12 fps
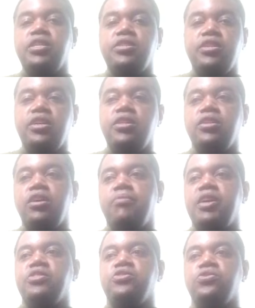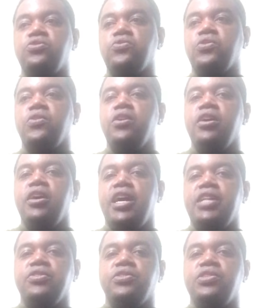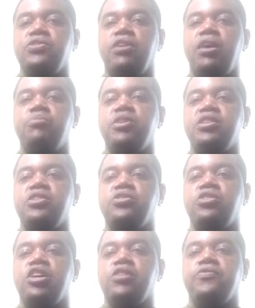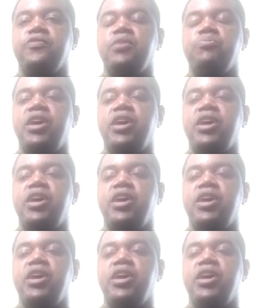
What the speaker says: and turning up as usual. I know she trying to be these girls' friend,